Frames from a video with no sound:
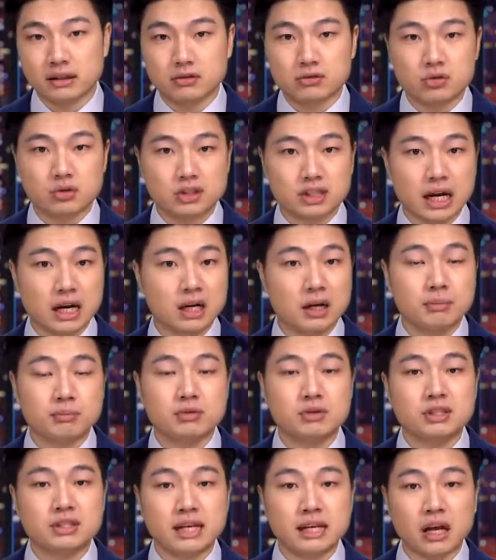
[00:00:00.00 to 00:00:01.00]
to sign up
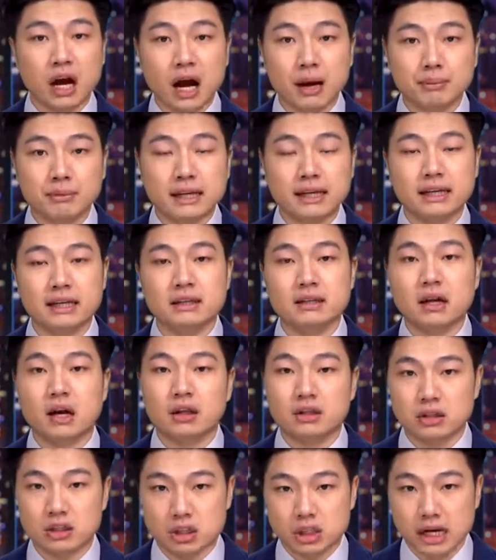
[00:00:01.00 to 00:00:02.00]
to stay updated
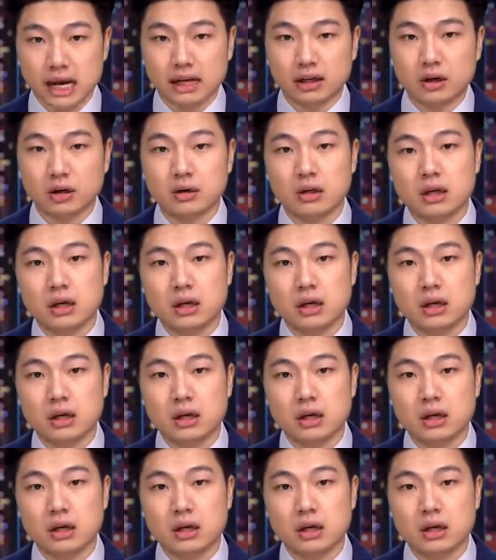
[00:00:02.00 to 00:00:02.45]
on the channel.